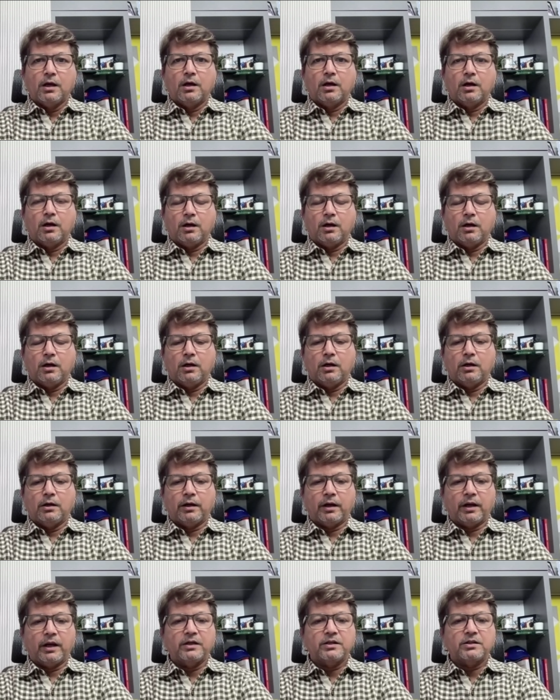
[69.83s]

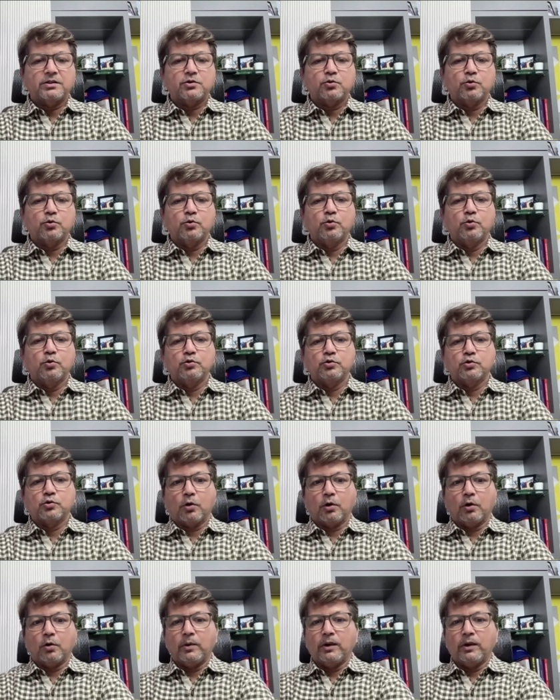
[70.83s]
threats to
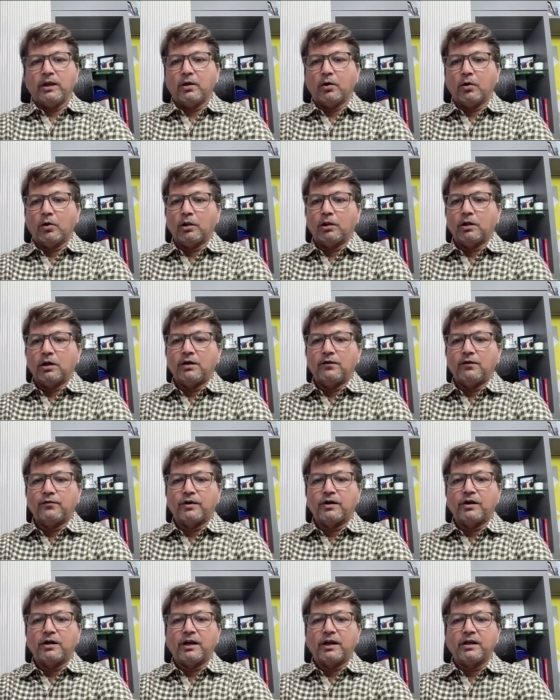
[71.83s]
solving all the
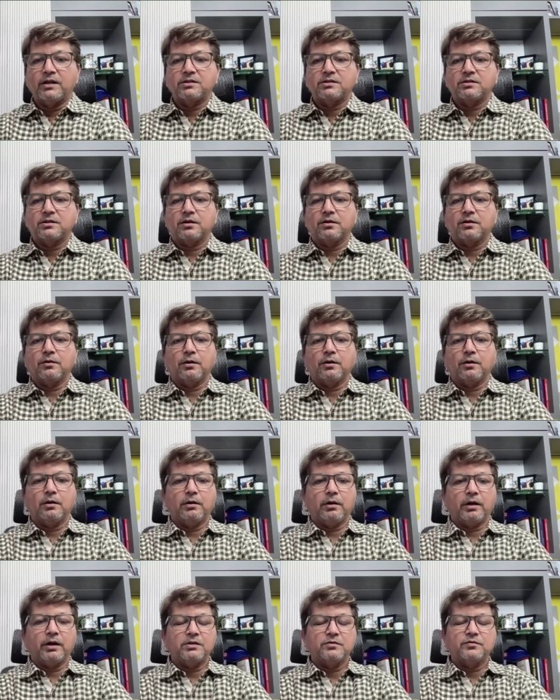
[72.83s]
different
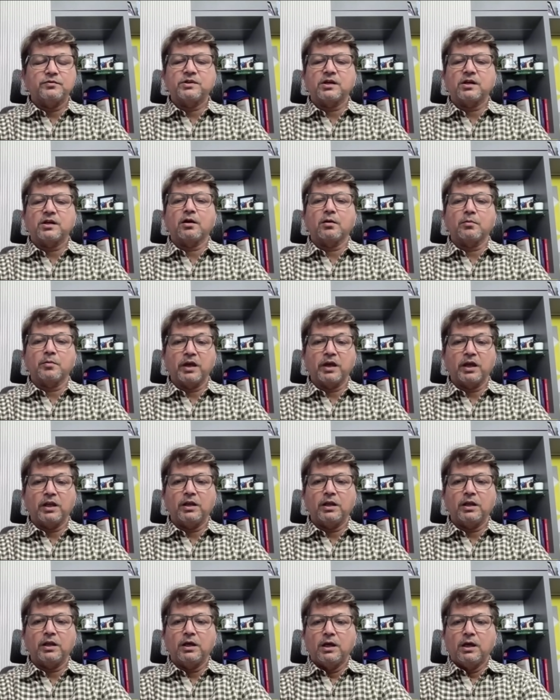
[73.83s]
threats which are coming in,